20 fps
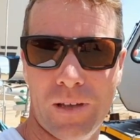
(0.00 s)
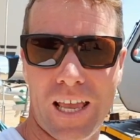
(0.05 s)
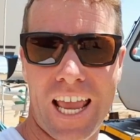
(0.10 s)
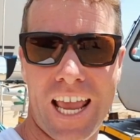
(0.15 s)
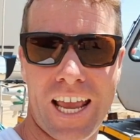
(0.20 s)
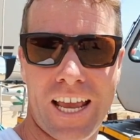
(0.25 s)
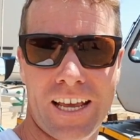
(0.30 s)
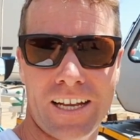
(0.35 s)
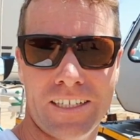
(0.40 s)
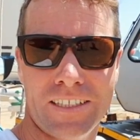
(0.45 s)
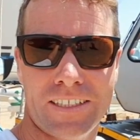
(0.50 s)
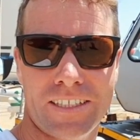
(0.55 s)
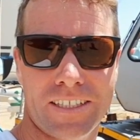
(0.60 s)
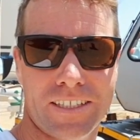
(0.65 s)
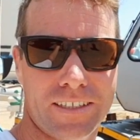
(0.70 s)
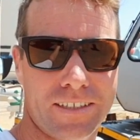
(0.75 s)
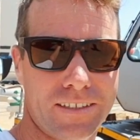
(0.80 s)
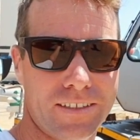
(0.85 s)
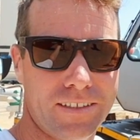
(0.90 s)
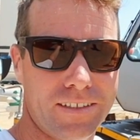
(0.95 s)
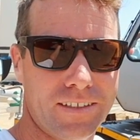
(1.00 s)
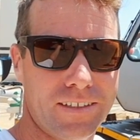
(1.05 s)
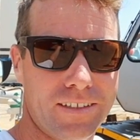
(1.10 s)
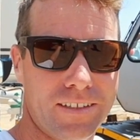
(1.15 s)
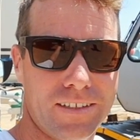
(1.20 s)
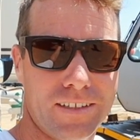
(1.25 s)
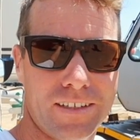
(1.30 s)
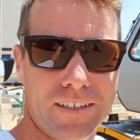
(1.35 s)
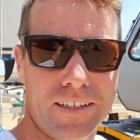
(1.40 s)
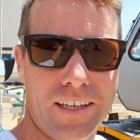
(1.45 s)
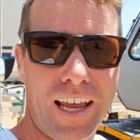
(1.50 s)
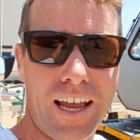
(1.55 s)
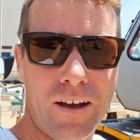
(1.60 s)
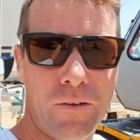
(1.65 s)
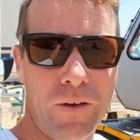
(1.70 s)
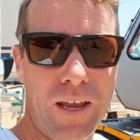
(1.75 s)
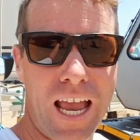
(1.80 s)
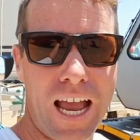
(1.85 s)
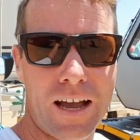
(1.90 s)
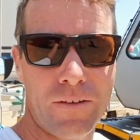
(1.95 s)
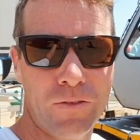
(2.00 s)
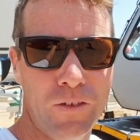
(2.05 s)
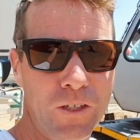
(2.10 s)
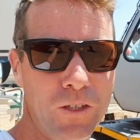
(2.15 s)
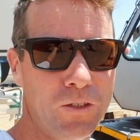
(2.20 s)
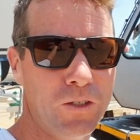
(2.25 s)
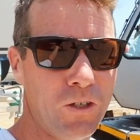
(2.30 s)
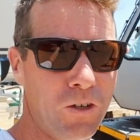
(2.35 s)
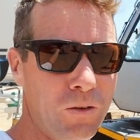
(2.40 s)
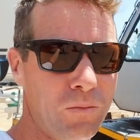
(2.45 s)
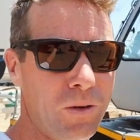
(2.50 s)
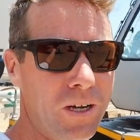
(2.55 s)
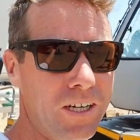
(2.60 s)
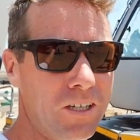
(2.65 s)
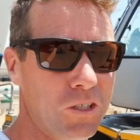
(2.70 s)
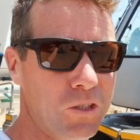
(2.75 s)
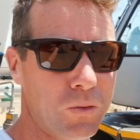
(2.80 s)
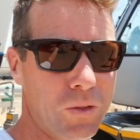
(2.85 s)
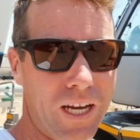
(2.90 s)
And yeah, we have new turnbuckles,